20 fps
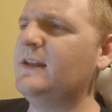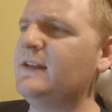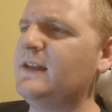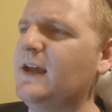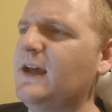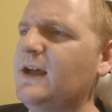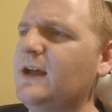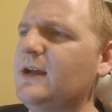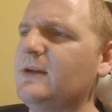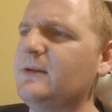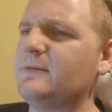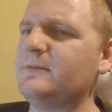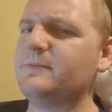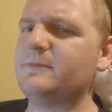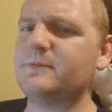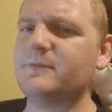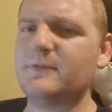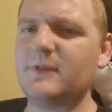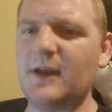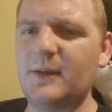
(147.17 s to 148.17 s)
Now,
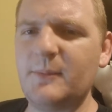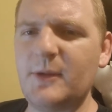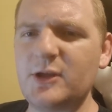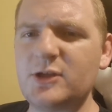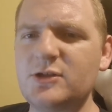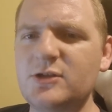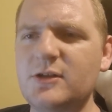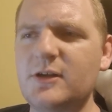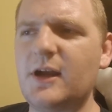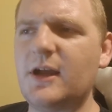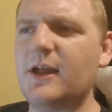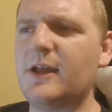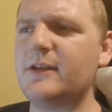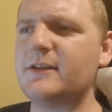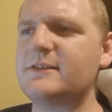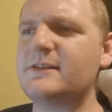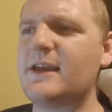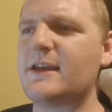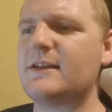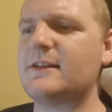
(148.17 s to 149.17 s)
I'm not sure how
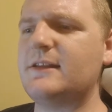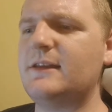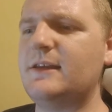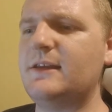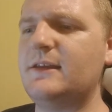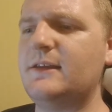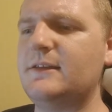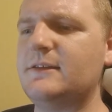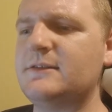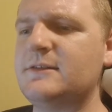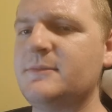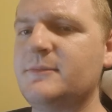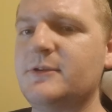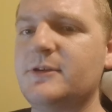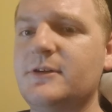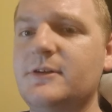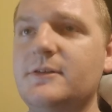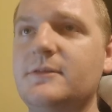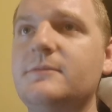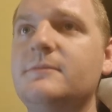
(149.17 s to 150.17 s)
exactly
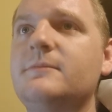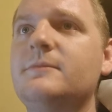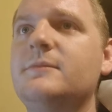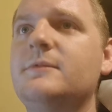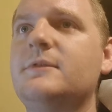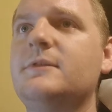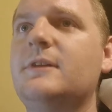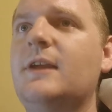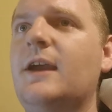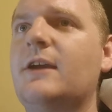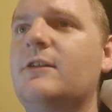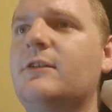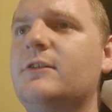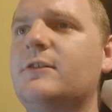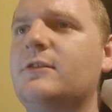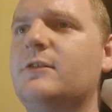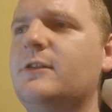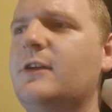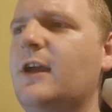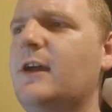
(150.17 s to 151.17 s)
similar
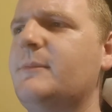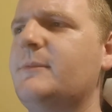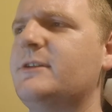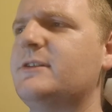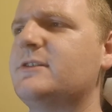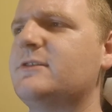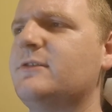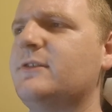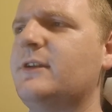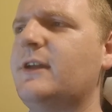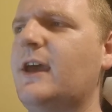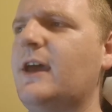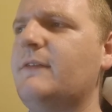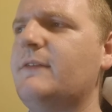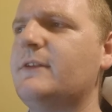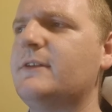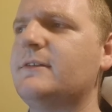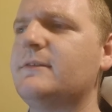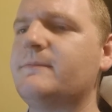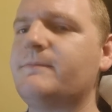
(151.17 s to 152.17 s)
Akira Toriyama is going to
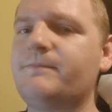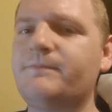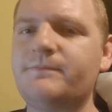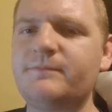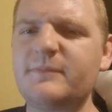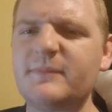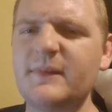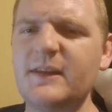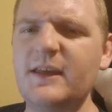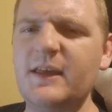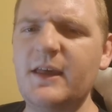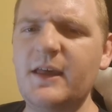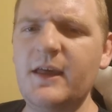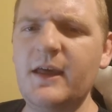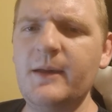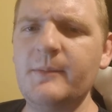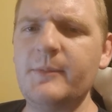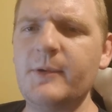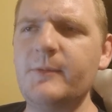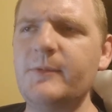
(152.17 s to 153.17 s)
have it,
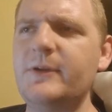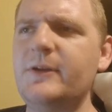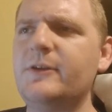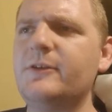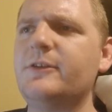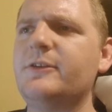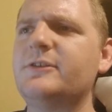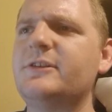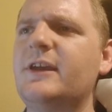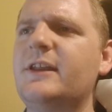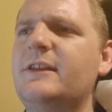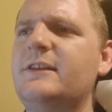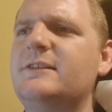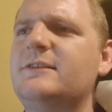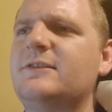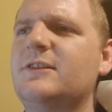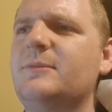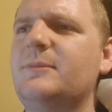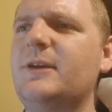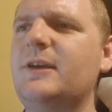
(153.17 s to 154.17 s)
but we know there's at
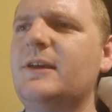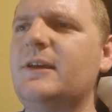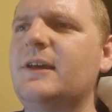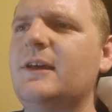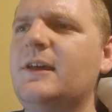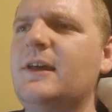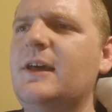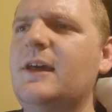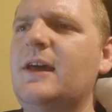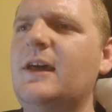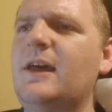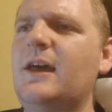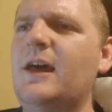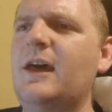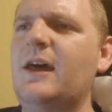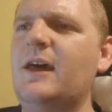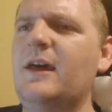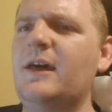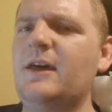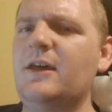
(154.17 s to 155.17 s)
least going to be
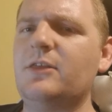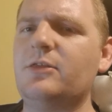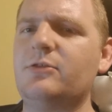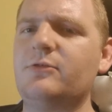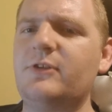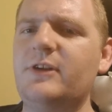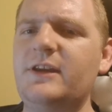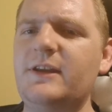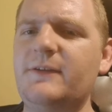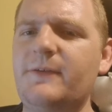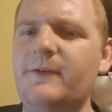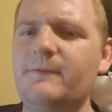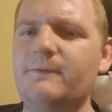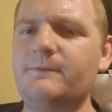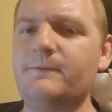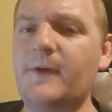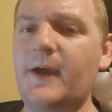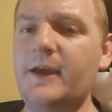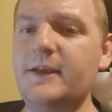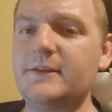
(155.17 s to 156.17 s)
three different
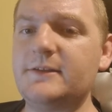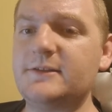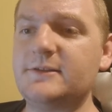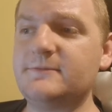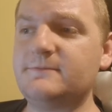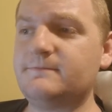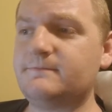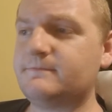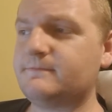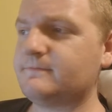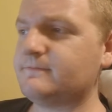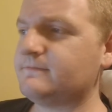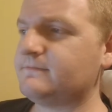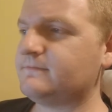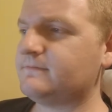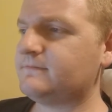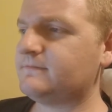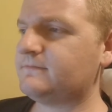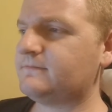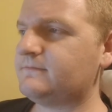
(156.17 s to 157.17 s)
fights.
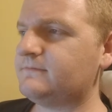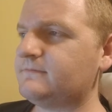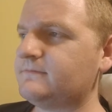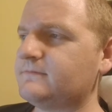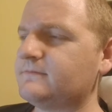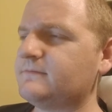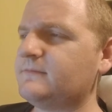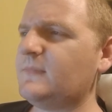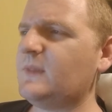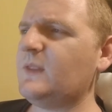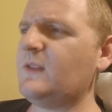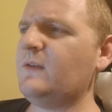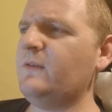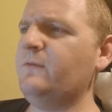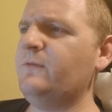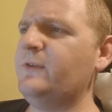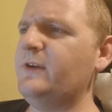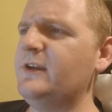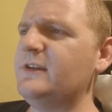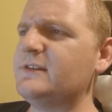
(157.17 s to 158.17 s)

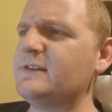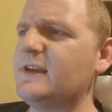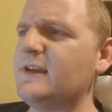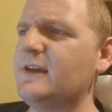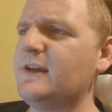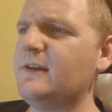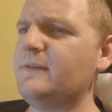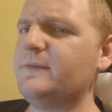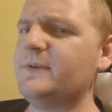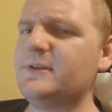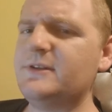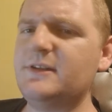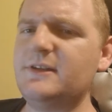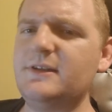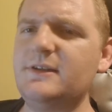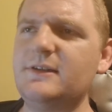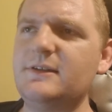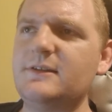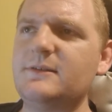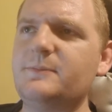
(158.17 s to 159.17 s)
Frieza
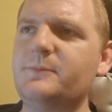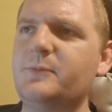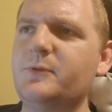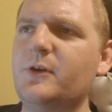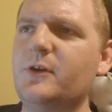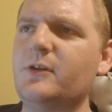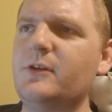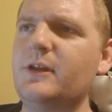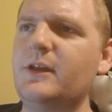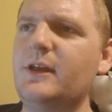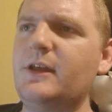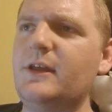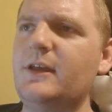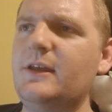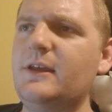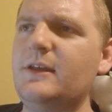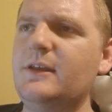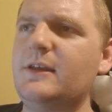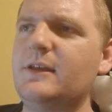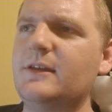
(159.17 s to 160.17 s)
versus
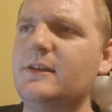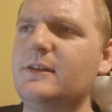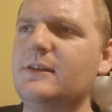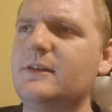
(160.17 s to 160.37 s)
Broly.